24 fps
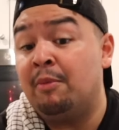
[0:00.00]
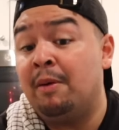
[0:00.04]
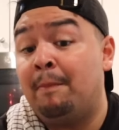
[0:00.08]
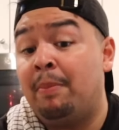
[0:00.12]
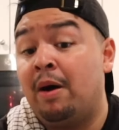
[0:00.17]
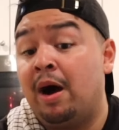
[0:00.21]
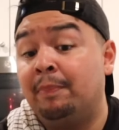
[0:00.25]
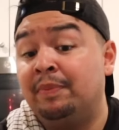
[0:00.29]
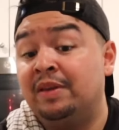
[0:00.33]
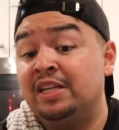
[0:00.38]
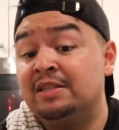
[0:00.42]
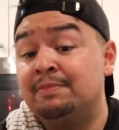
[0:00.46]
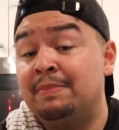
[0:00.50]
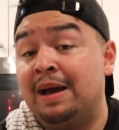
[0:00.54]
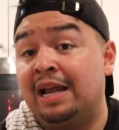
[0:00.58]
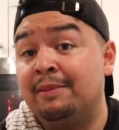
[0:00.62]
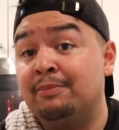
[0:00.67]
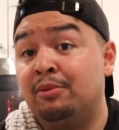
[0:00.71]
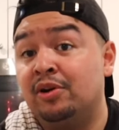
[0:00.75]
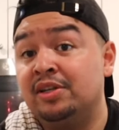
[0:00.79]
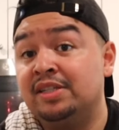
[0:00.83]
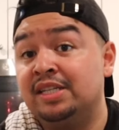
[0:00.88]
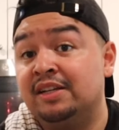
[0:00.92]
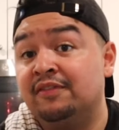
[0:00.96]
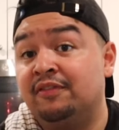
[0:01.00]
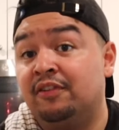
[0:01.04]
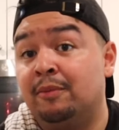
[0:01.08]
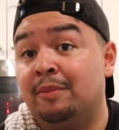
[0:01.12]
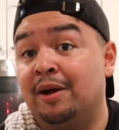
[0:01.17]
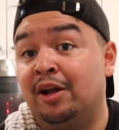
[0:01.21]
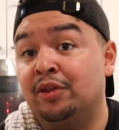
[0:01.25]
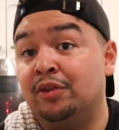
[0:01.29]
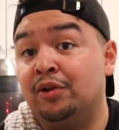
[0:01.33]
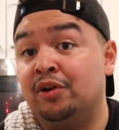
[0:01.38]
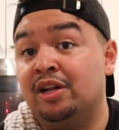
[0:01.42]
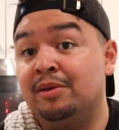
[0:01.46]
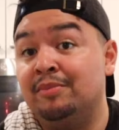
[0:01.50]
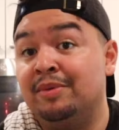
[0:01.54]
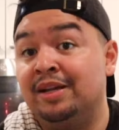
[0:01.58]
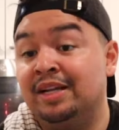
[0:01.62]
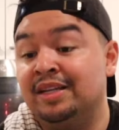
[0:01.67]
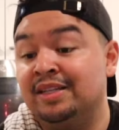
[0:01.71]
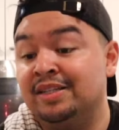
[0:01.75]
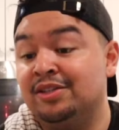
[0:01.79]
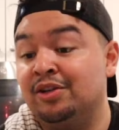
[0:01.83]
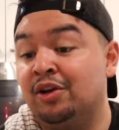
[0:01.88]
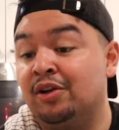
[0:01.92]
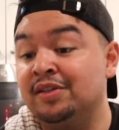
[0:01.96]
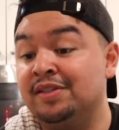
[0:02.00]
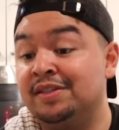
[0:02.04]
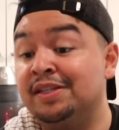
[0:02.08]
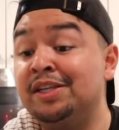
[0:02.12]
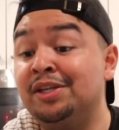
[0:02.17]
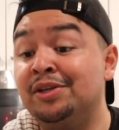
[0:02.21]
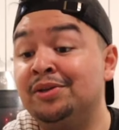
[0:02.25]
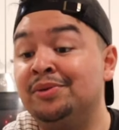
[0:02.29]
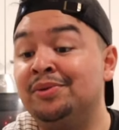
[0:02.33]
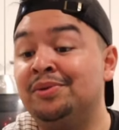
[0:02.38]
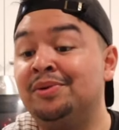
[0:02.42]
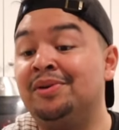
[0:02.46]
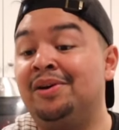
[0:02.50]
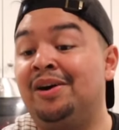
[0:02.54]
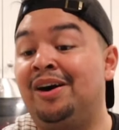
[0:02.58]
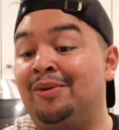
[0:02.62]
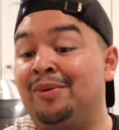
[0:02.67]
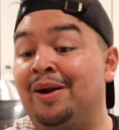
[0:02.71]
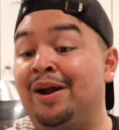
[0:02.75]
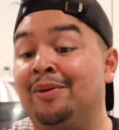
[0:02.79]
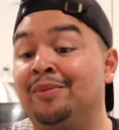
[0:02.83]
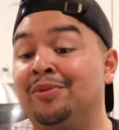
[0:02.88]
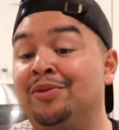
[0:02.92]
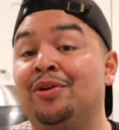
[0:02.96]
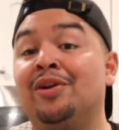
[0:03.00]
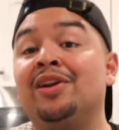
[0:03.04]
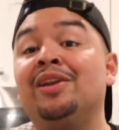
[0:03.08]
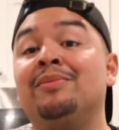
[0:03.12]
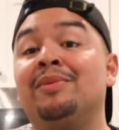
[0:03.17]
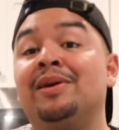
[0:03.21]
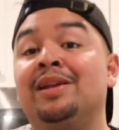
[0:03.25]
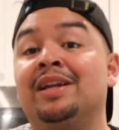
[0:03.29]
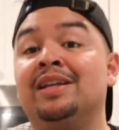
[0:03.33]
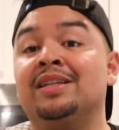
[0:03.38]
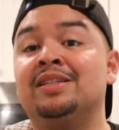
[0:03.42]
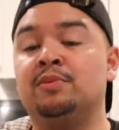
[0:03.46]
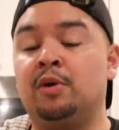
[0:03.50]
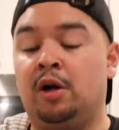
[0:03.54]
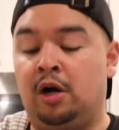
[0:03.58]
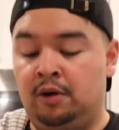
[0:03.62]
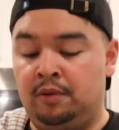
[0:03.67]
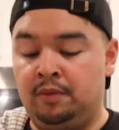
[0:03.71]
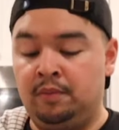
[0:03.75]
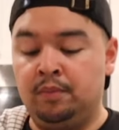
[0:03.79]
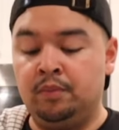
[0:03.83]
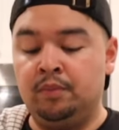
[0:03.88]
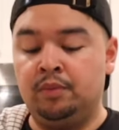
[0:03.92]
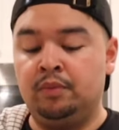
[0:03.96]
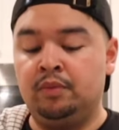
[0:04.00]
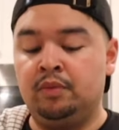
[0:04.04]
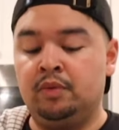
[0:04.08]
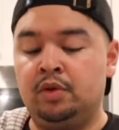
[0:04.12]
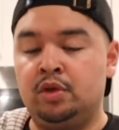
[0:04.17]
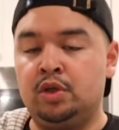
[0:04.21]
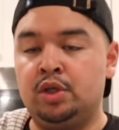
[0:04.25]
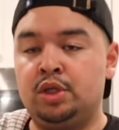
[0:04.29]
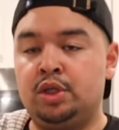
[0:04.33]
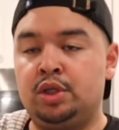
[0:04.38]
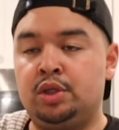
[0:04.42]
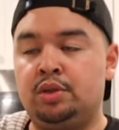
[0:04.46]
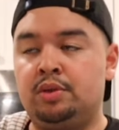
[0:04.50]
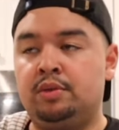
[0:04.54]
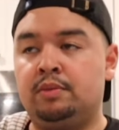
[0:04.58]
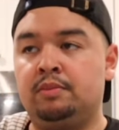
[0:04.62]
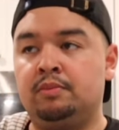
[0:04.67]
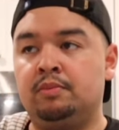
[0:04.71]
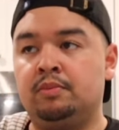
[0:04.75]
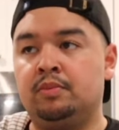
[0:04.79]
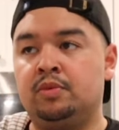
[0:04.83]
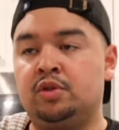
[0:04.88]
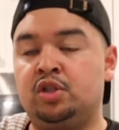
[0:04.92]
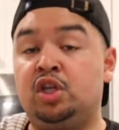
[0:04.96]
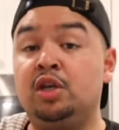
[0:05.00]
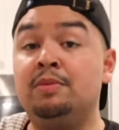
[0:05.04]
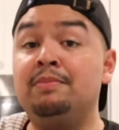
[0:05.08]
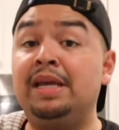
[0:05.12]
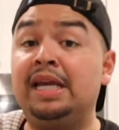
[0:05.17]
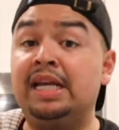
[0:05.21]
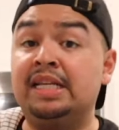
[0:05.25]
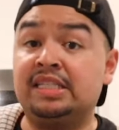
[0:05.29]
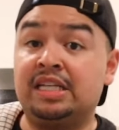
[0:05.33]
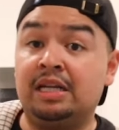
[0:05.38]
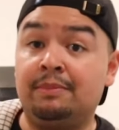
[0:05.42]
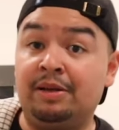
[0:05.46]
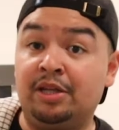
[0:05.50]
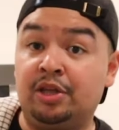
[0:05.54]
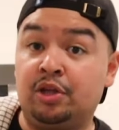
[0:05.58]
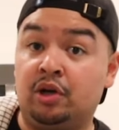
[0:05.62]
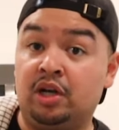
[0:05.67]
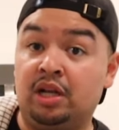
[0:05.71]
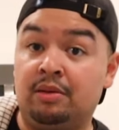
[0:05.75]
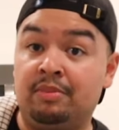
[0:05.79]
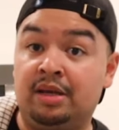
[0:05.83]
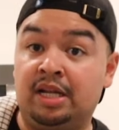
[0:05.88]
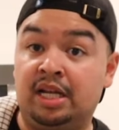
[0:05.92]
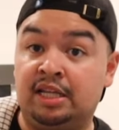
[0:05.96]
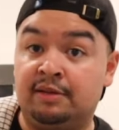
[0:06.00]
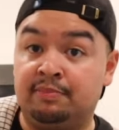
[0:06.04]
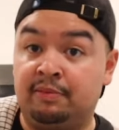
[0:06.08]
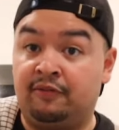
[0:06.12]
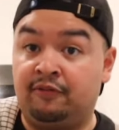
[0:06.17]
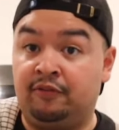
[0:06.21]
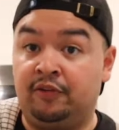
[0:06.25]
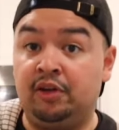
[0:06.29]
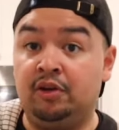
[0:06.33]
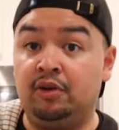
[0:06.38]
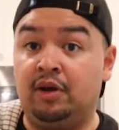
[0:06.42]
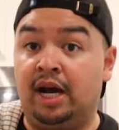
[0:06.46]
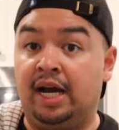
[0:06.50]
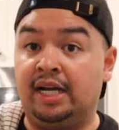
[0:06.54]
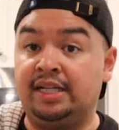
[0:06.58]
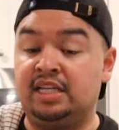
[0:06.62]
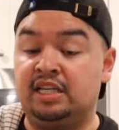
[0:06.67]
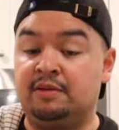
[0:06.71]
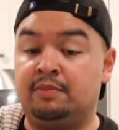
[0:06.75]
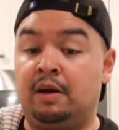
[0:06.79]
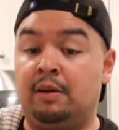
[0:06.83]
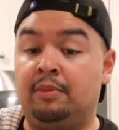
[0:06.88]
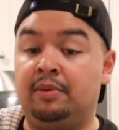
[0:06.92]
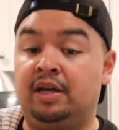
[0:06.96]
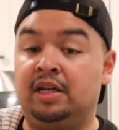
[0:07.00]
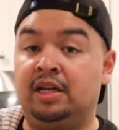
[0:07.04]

gonna pop these bad boys in for about 30 minutes. So I'll see you around 30 minutes. Well, to me, it's gonna be 30 minutes, but for you guys, it's probably